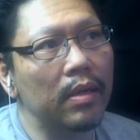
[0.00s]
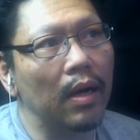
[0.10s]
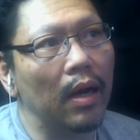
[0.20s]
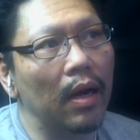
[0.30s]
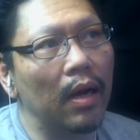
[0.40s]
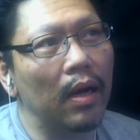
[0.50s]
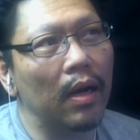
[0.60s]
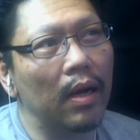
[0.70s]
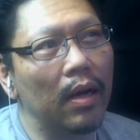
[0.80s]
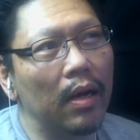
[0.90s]

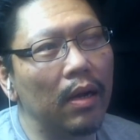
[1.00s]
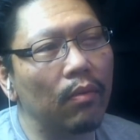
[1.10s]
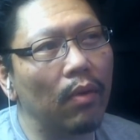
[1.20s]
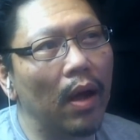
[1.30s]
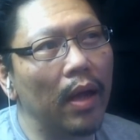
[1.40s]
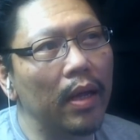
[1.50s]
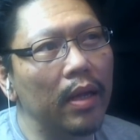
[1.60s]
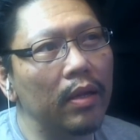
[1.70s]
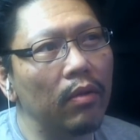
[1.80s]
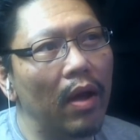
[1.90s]

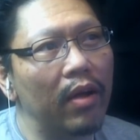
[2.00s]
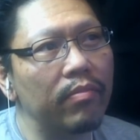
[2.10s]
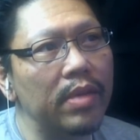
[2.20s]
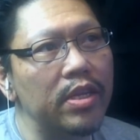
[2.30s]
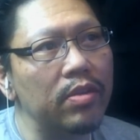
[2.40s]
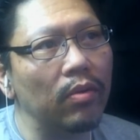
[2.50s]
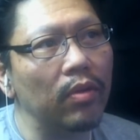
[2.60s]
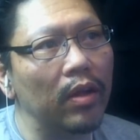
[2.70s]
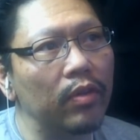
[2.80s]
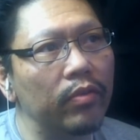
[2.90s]
Ryan, you have me sold
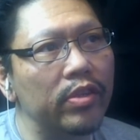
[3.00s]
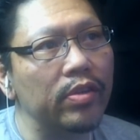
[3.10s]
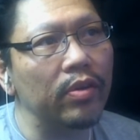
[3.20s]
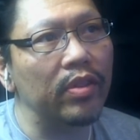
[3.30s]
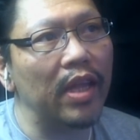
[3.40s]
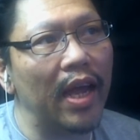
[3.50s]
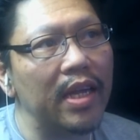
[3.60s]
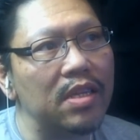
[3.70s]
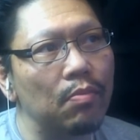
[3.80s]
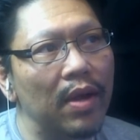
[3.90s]
on doing soil
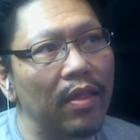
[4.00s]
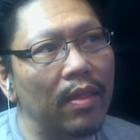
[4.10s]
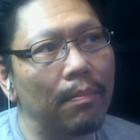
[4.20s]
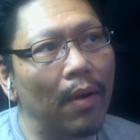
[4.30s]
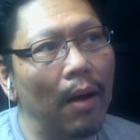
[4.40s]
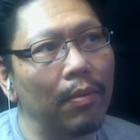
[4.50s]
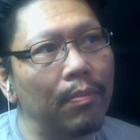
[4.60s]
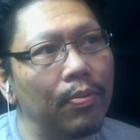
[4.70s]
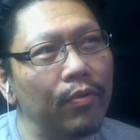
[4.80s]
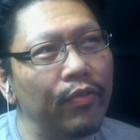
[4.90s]
tanks with probably
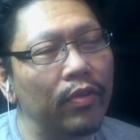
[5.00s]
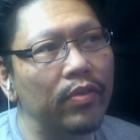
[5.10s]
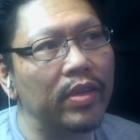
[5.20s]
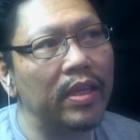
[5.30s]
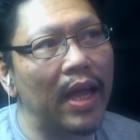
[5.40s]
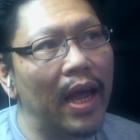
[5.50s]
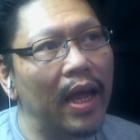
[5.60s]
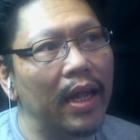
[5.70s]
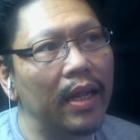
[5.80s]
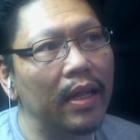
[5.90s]
poo filter,
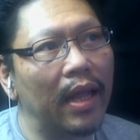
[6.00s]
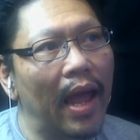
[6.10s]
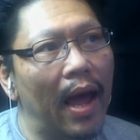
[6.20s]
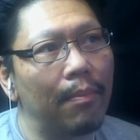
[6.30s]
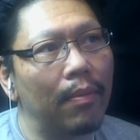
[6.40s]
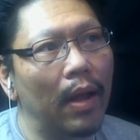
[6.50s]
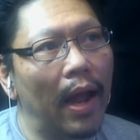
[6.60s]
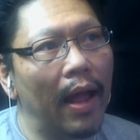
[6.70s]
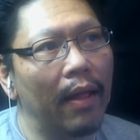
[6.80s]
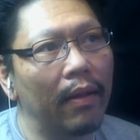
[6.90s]
sand cap,
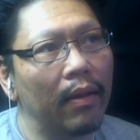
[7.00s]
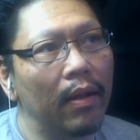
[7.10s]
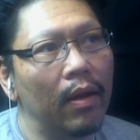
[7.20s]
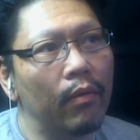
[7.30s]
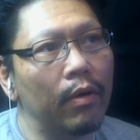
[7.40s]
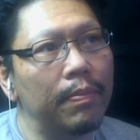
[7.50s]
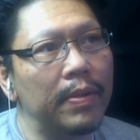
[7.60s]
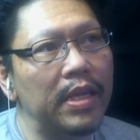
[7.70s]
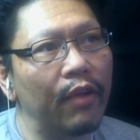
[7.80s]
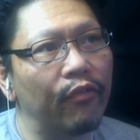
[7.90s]
and what would we
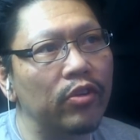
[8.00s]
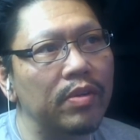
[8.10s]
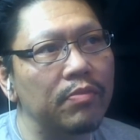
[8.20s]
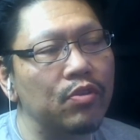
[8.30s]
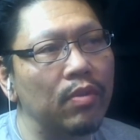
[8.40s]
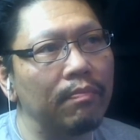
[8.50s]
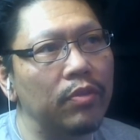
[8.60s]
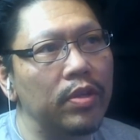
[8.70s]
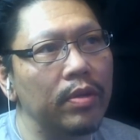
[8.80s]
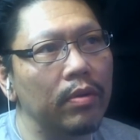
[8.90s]
say for some shrimp
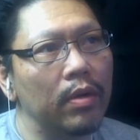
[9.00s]
too?